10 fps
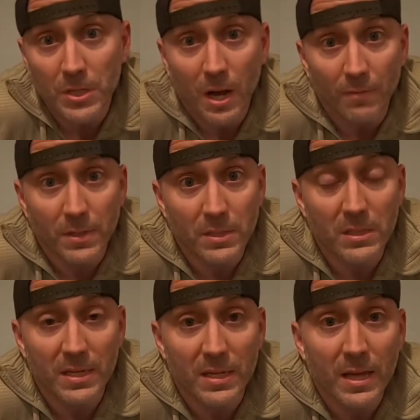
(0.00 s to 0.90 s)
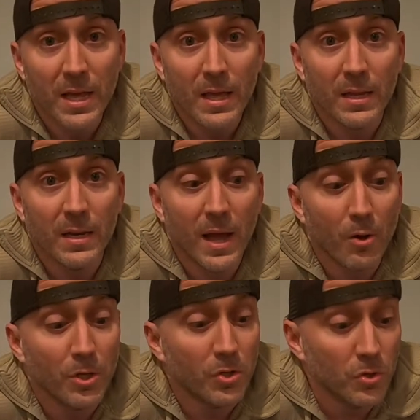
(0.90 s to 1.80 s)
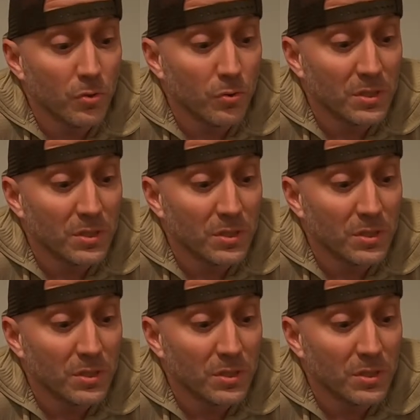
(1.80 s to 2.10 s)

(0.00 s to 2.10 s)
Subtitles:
obviously now you do.